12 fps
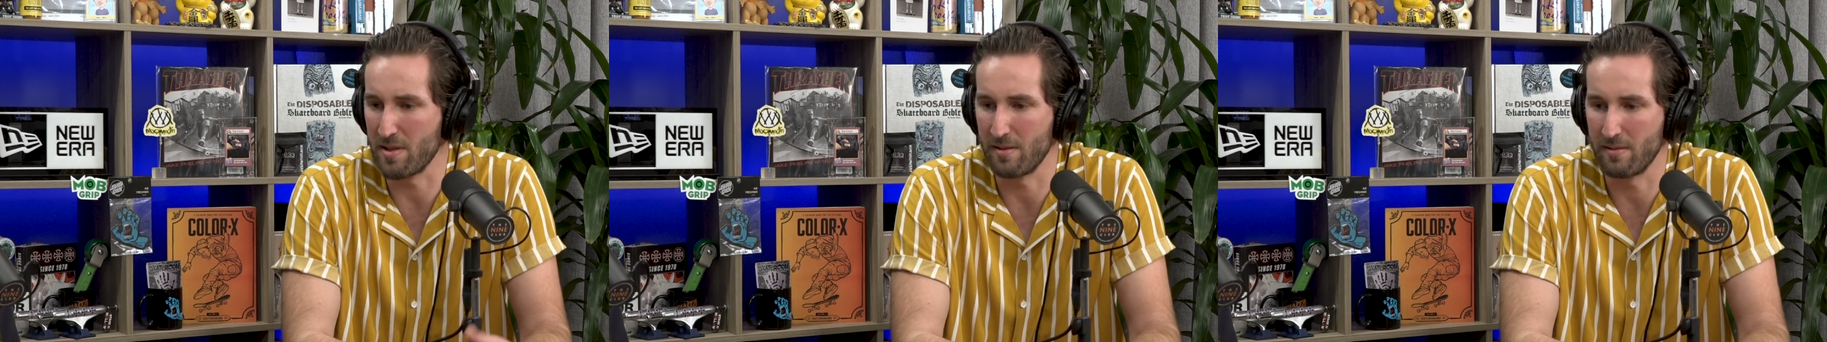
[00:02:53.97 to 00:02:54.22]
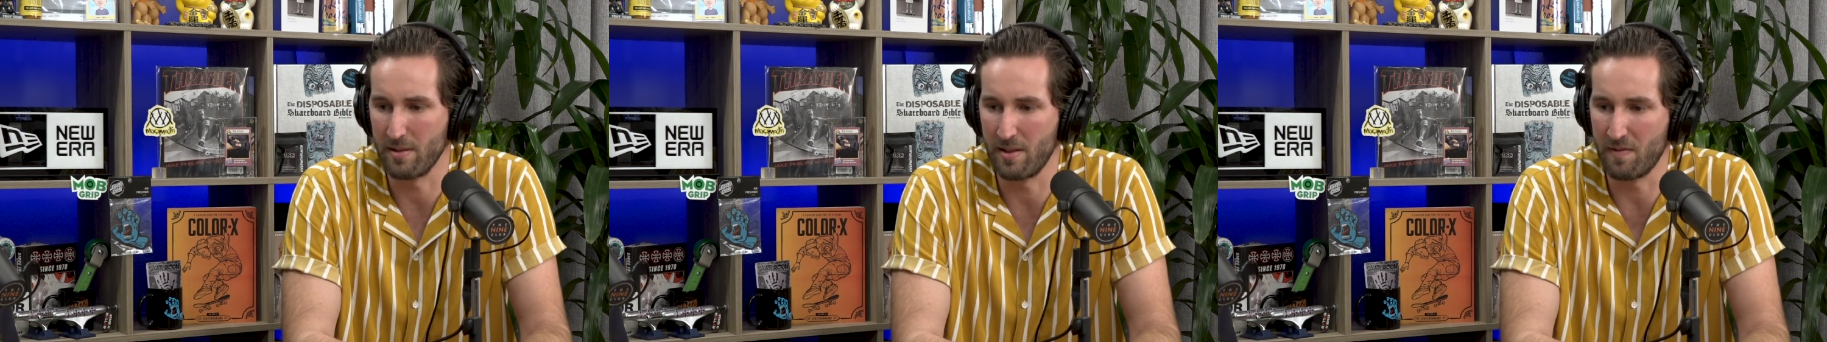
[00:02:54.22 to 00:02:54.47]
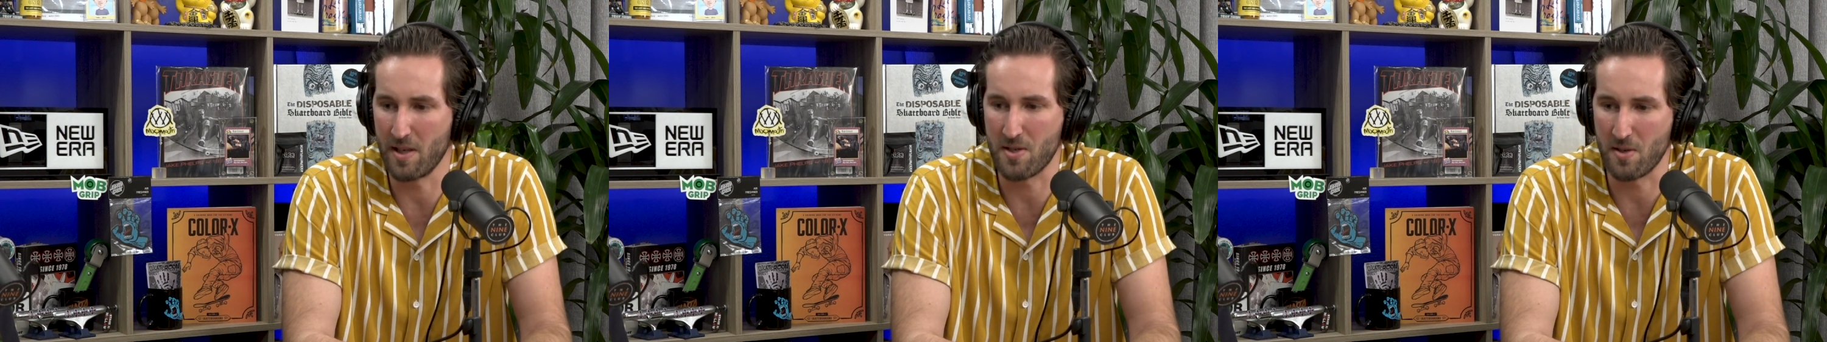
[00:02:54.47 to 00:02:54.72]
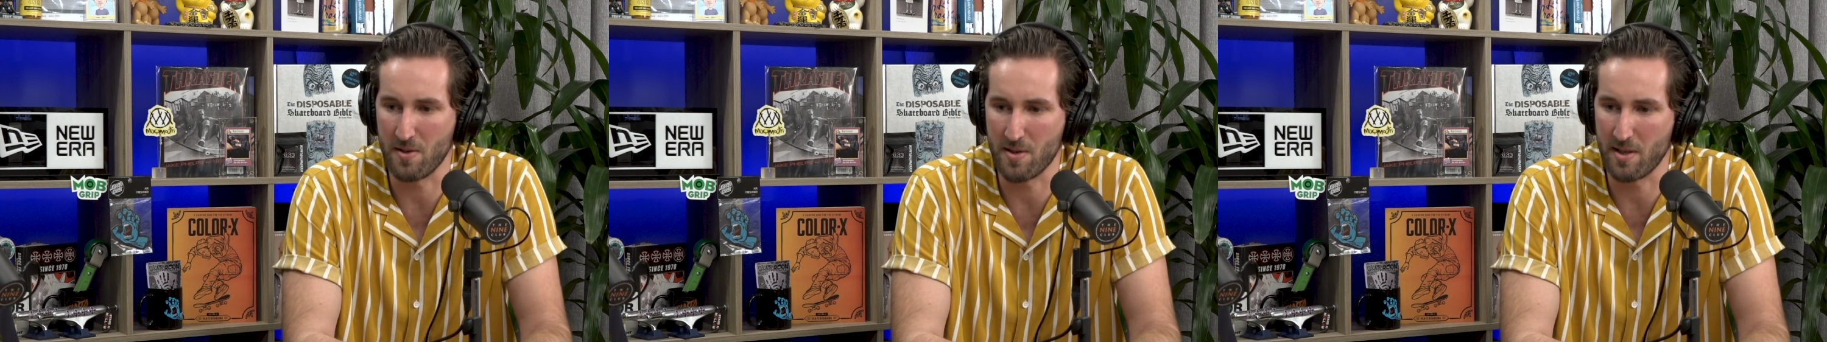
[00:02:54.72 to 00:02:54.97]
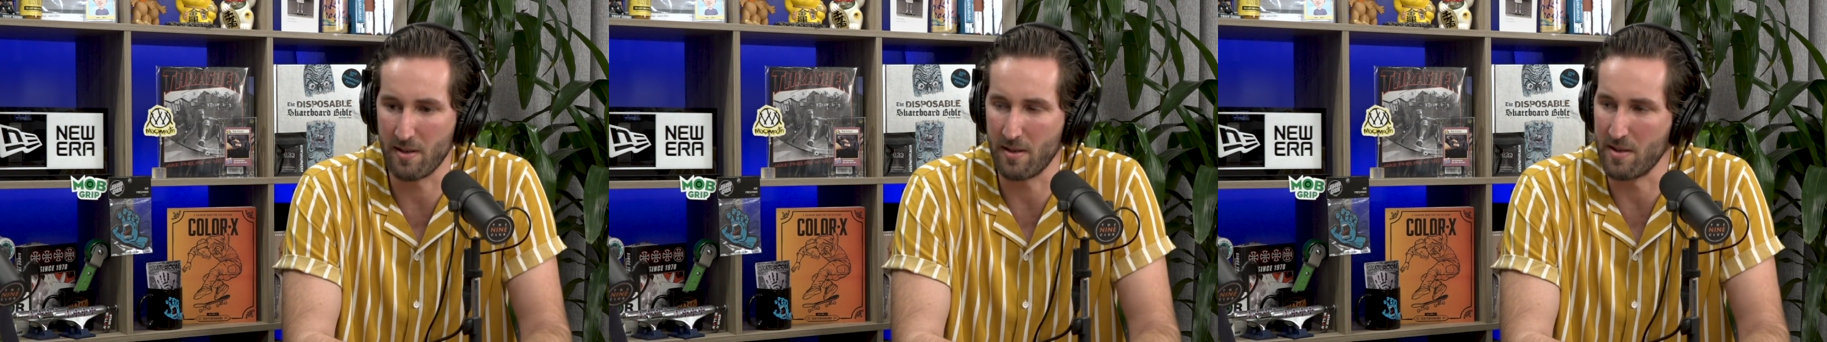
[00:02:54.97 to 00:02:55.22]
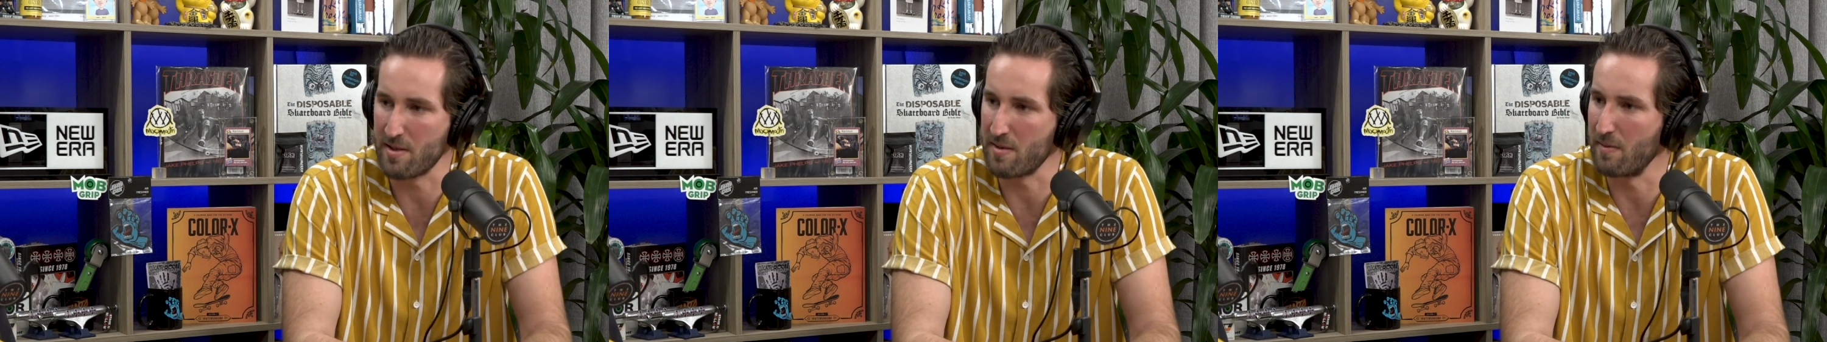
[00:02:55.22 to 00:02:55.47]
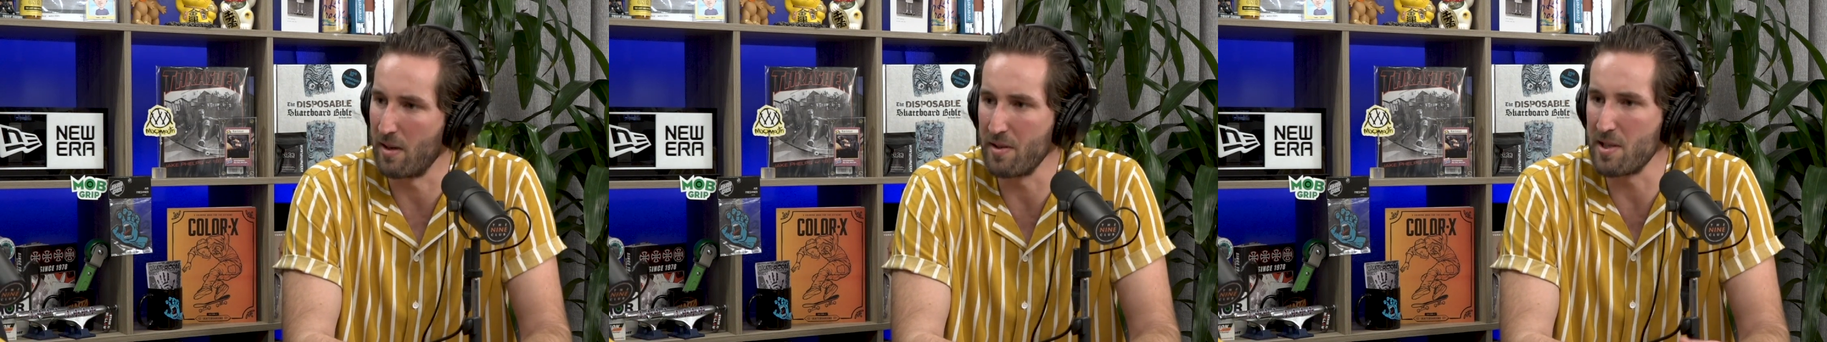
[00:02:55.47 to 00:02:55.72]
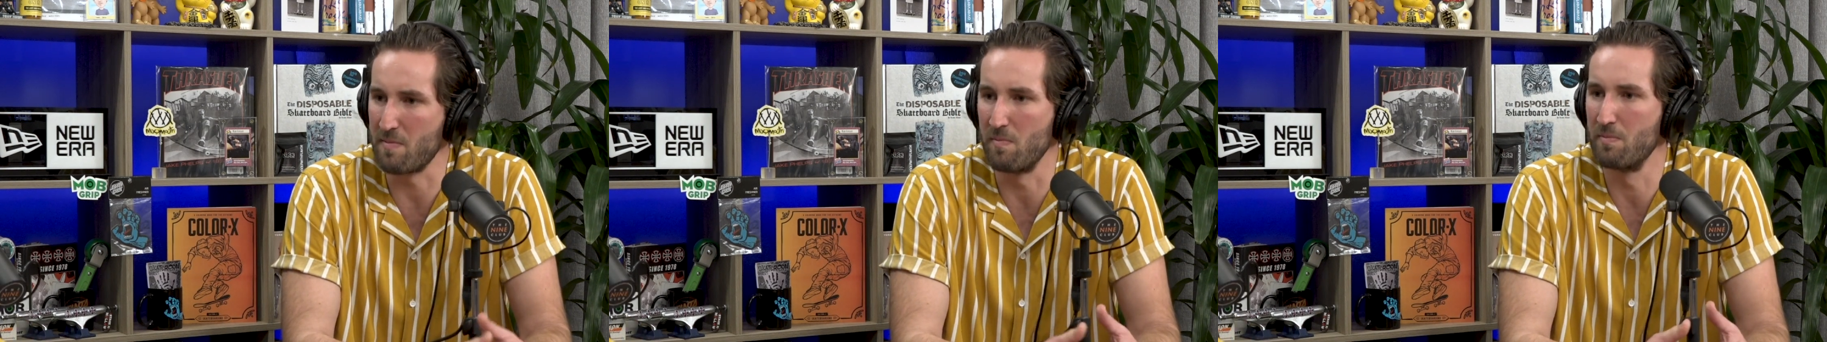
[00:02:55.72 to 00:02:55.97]
and adventurers and all
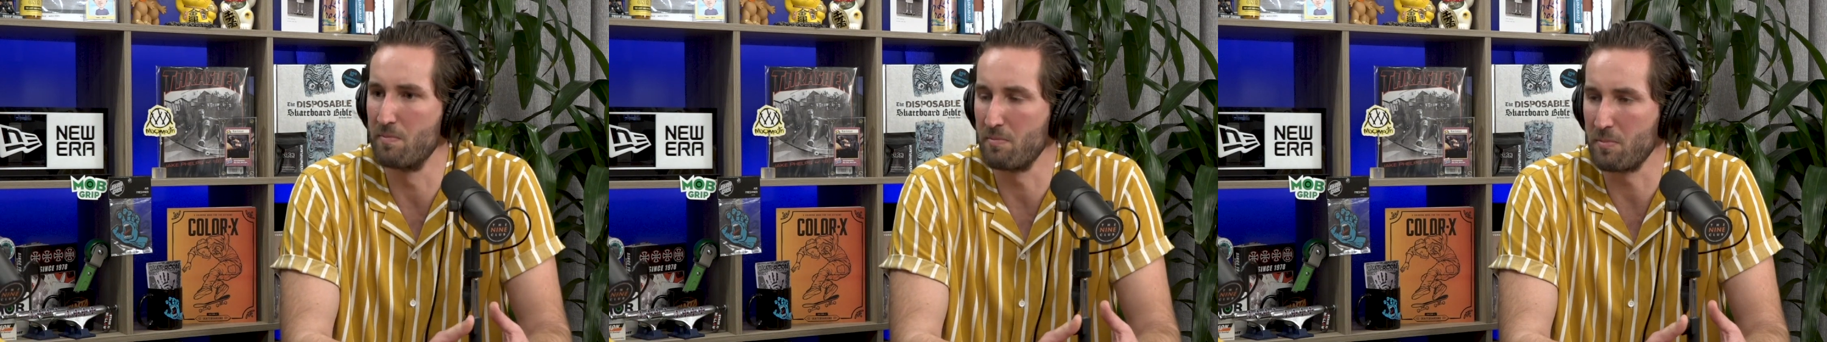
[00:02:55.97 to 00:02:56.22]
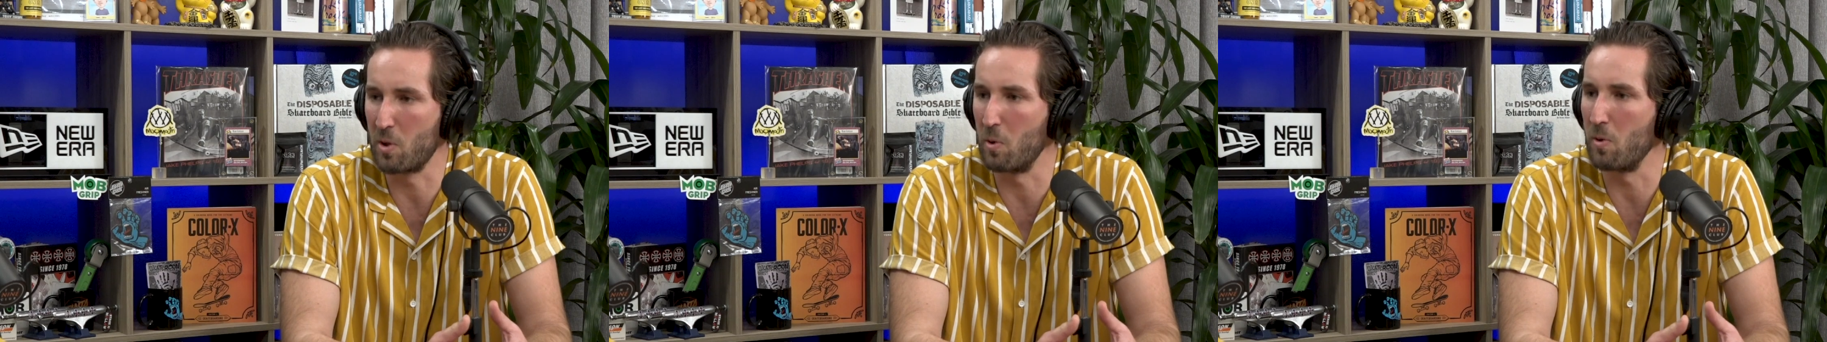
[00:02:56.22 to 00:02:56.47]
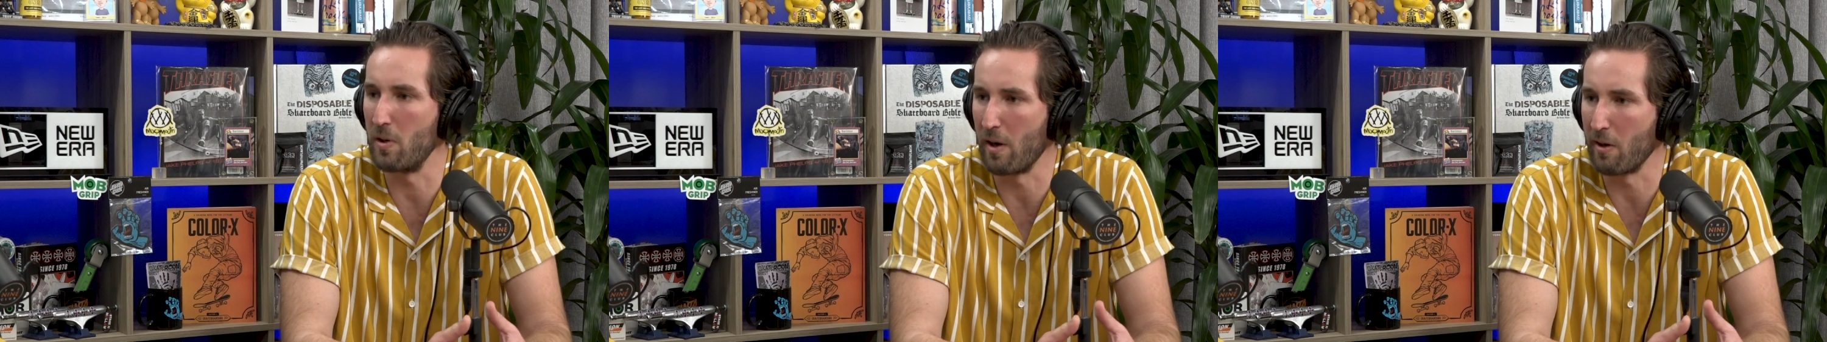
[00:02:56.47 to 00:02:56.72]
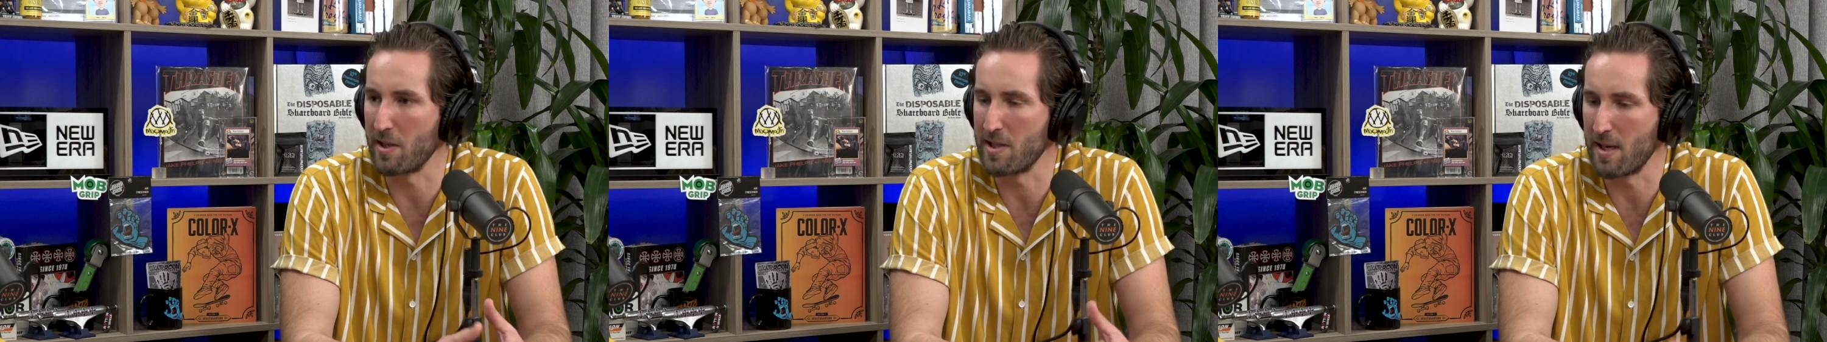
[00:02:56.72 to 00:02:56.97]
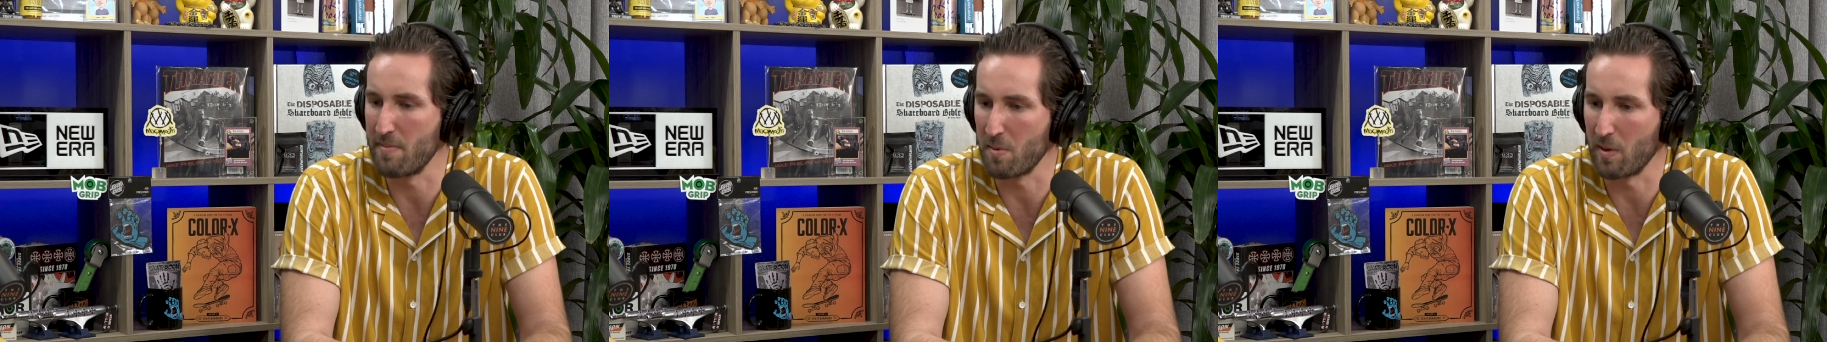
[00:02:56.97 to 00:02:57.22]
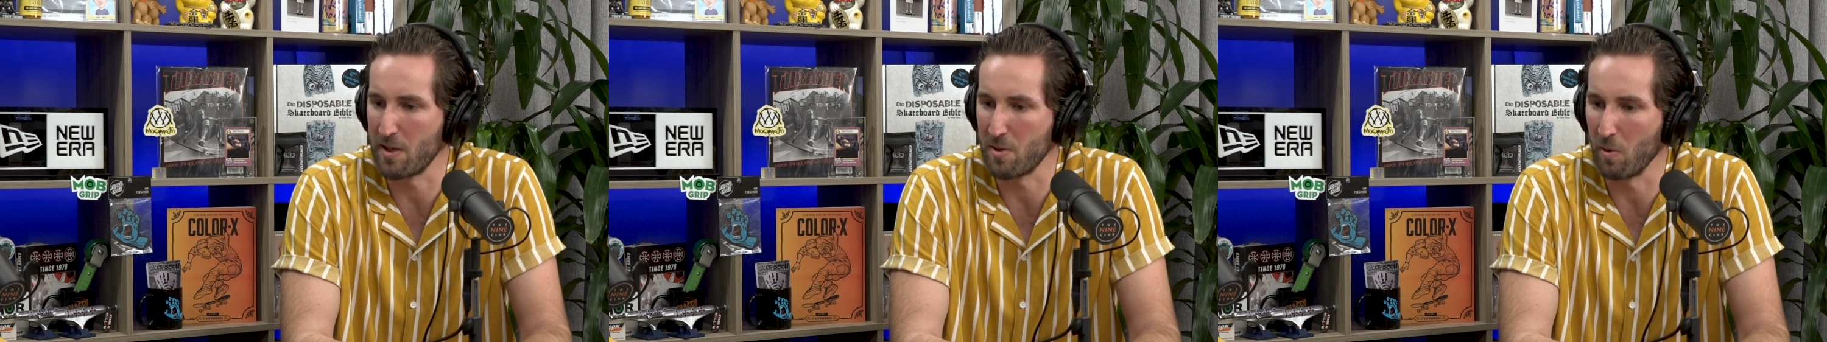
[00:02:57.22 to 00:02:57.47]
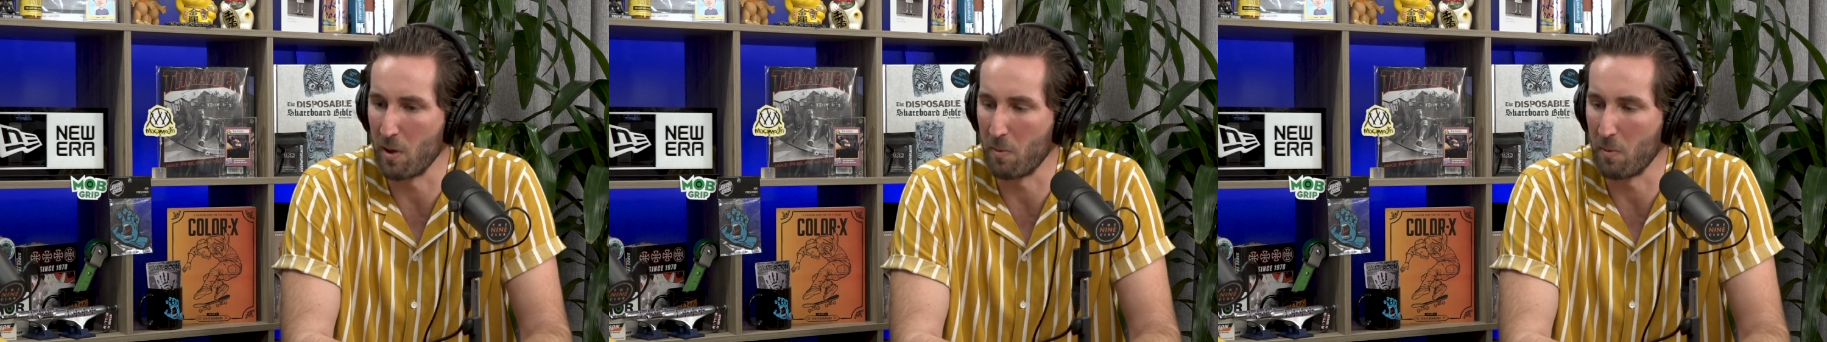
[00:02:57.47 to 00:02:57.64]
these cool archetypes we got to